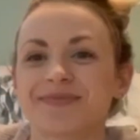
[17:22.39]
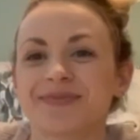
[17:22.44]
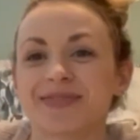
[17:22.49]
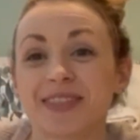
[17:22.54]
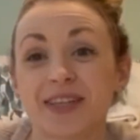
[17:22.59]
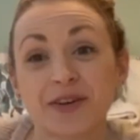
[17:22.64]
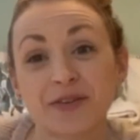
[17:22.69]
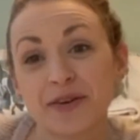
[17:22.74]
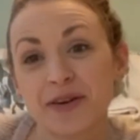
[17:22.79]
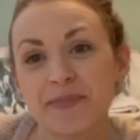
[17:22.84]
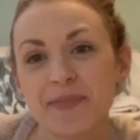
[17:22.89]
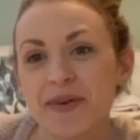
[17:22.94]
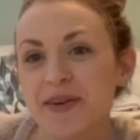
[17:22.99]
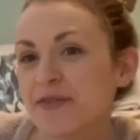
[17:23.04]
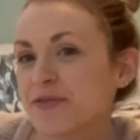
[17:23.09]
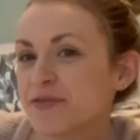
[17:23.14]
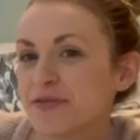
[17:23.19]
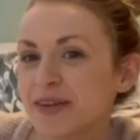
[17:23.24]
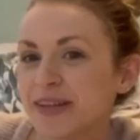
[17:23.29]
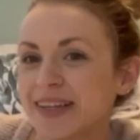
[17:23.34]
the creamy
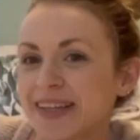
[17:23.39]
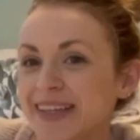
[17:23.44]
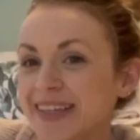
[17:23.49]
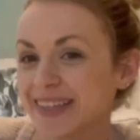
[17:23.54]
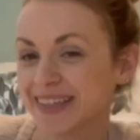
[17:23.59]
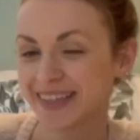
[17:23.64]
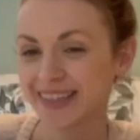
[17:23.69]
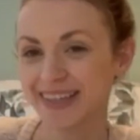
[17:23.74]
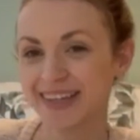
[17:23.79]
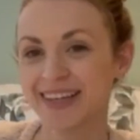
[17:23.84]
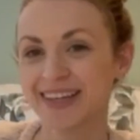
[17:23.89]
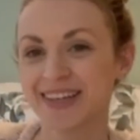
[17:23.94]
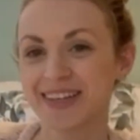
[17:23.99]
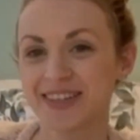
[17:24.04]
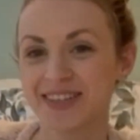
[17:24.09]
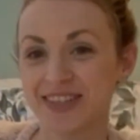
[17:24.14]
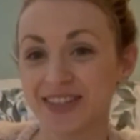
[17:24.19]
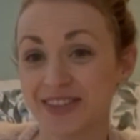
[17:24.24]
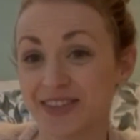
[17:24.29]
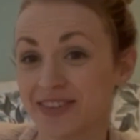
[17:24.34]
filling.
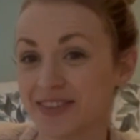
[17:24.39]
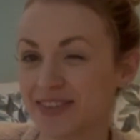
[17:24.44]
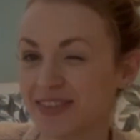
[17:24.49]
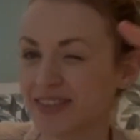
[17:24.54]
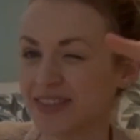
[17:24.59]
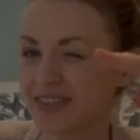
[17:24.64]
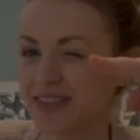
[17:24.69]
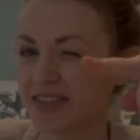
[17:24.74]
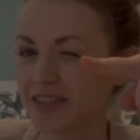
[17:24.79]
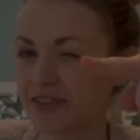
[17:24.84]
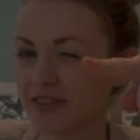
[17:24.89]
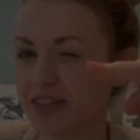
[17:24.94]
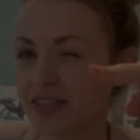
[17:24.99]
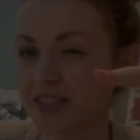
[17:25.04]
So see you in a